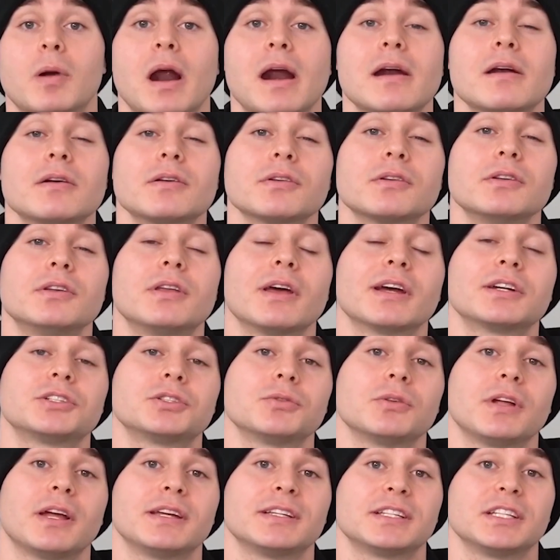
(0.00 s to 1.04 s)
prior to
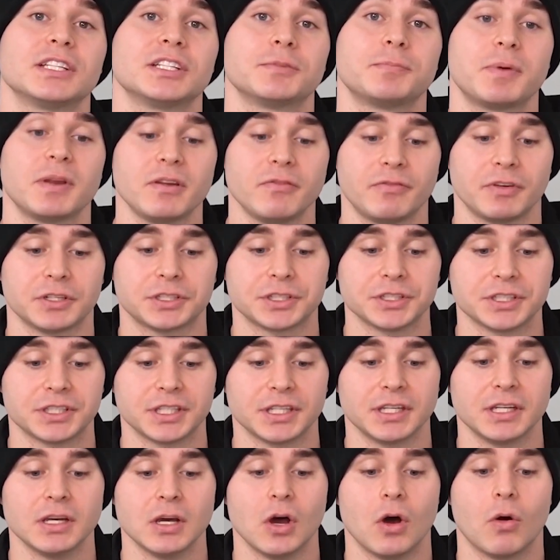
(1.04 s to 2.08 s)
contextualizing spin
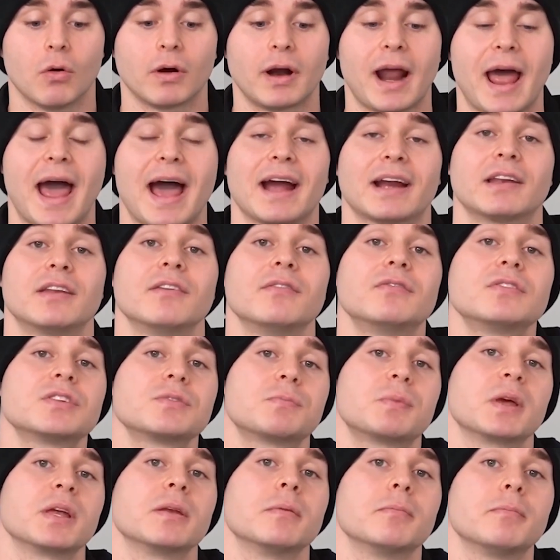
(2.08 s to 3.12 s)
efficiency or active
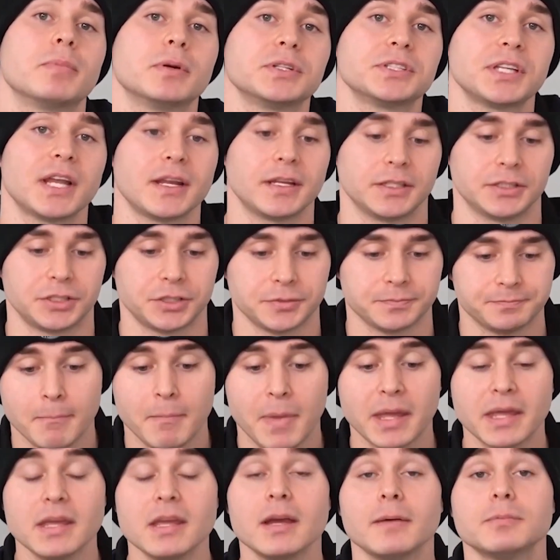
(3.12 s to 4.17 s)
spin percentage.
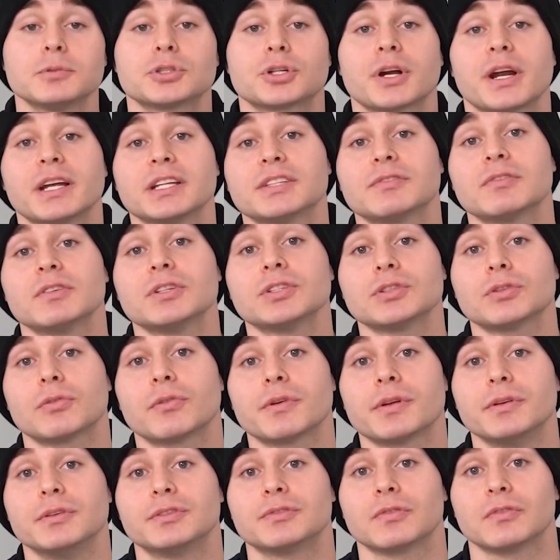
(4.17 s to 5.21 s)
Making up transverse
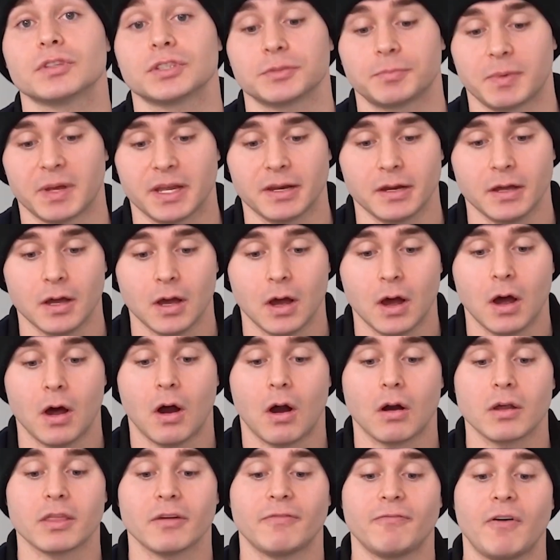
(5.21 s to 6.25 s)
or useful spin
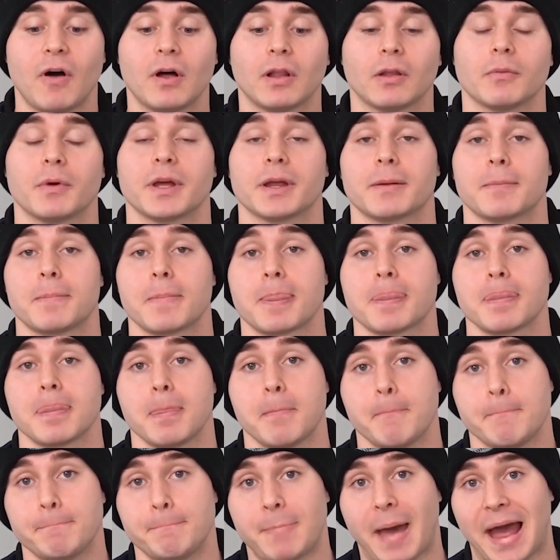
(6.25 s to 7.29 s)
are the following
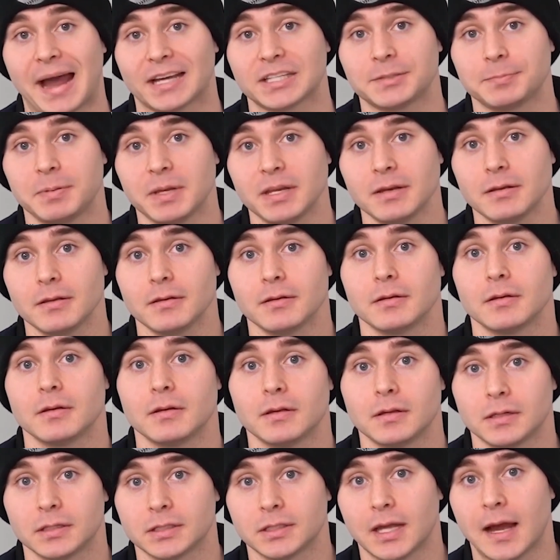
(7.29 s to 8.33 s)
backspin,
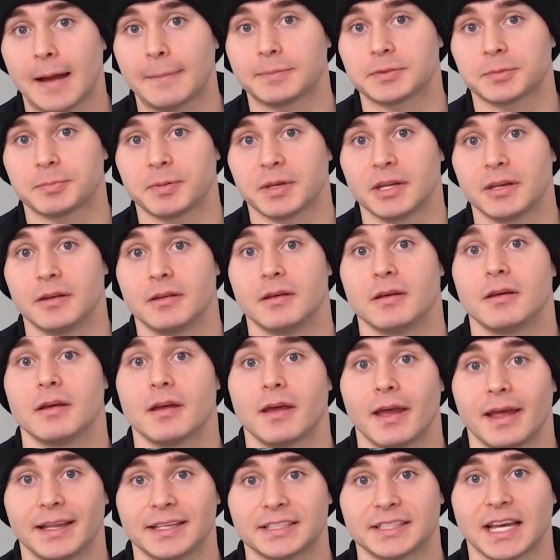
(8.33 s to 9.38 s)
topspin,
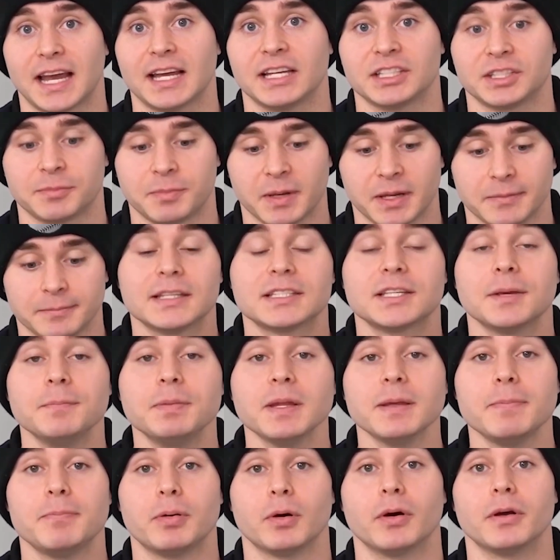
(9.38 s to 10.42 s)
and sidespin.
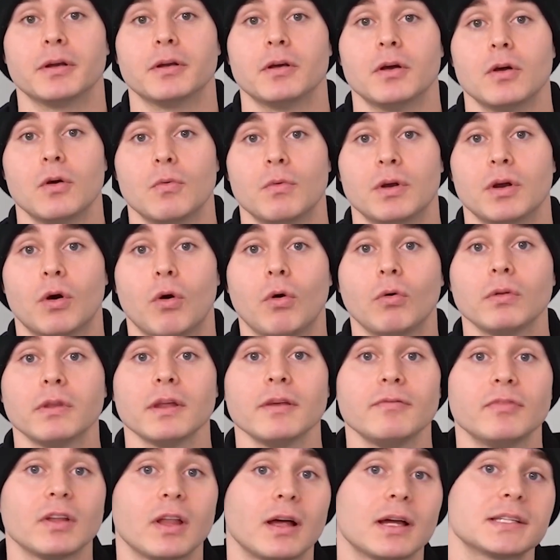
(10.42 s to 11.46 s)
Simply put, when
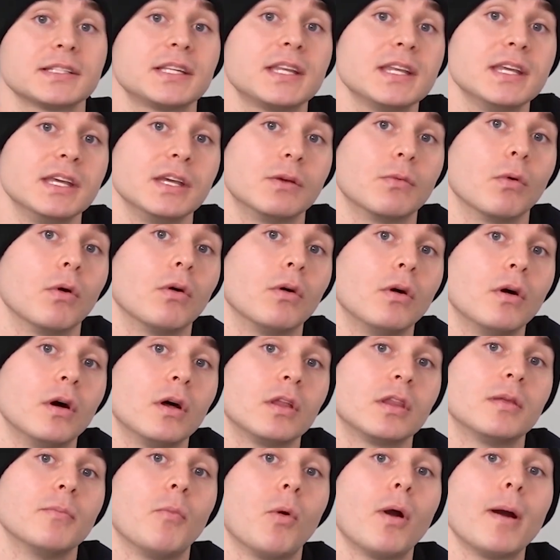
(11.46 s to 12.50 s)
holding velocity equal,
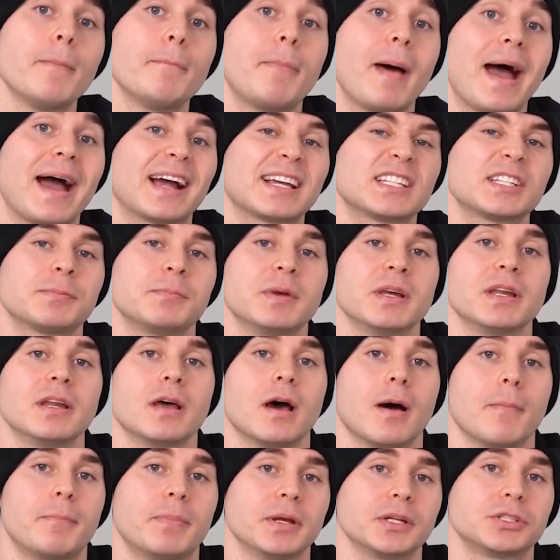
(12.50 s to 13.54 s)
the more backspin
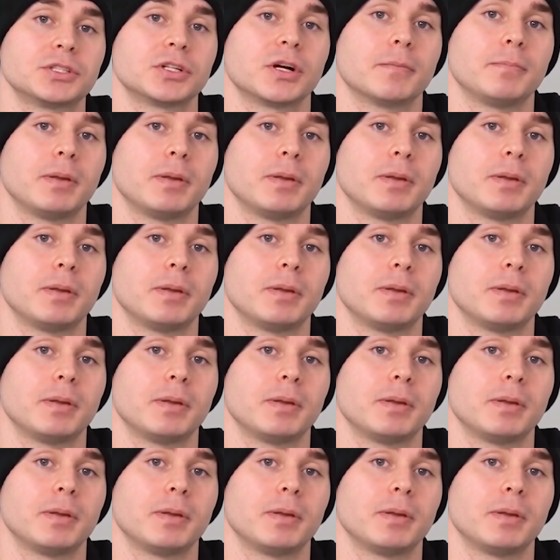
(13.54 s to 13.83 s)
a pitcher